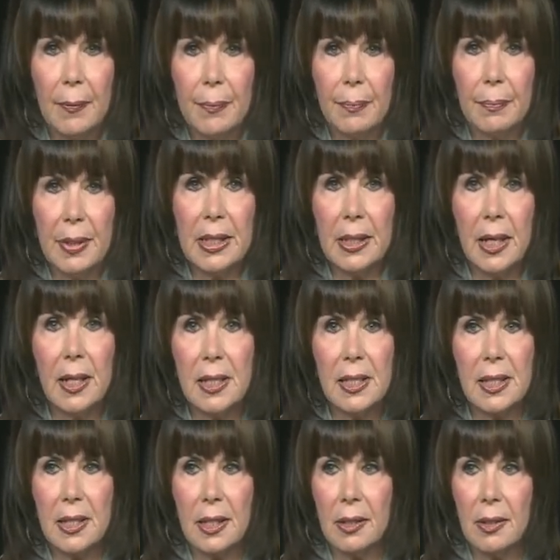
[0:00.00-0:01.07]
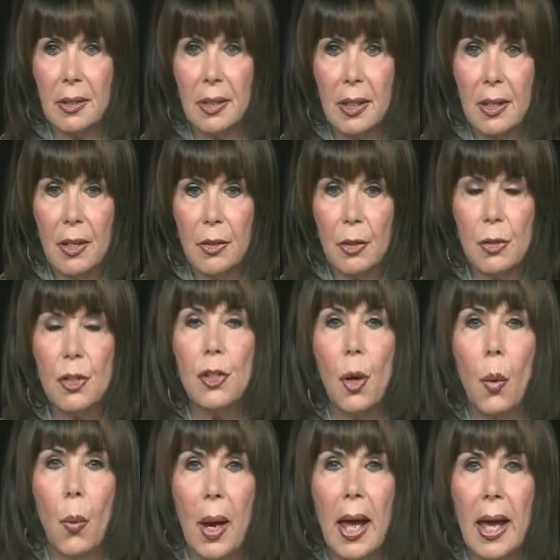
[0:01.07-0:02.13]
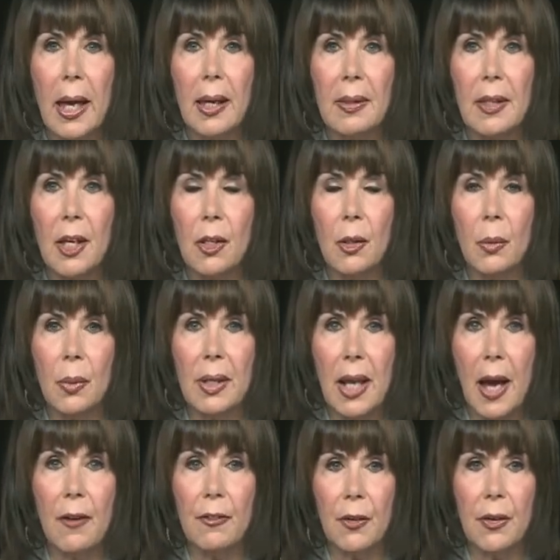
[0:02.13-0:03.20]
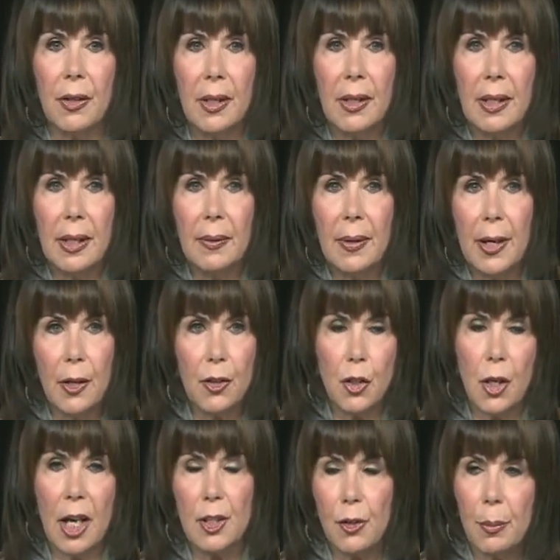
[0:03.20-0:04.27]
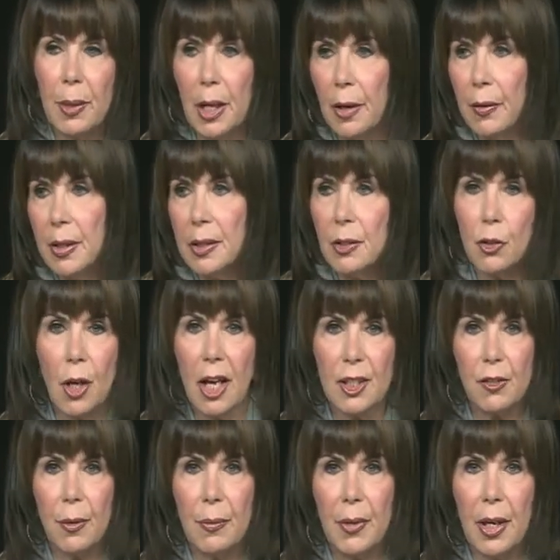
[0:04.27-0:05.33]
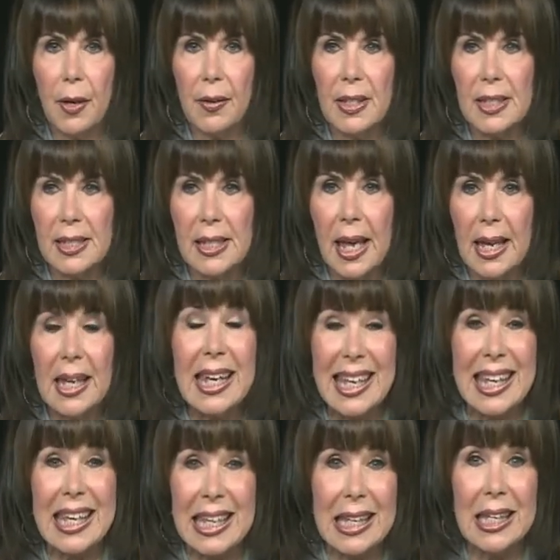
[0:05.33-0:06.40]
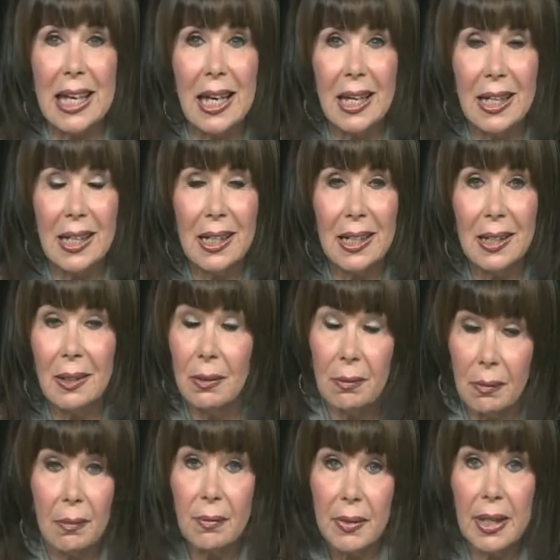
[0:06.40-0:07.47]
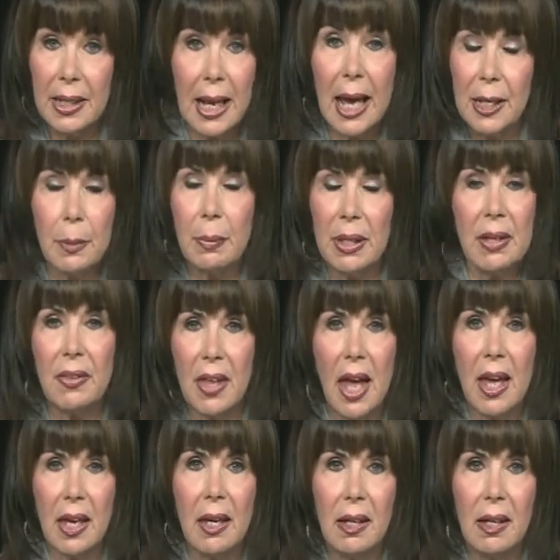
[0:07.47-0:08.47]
because there's no way that you would ever hear shots from here and shots from there and say he. It had to be a they.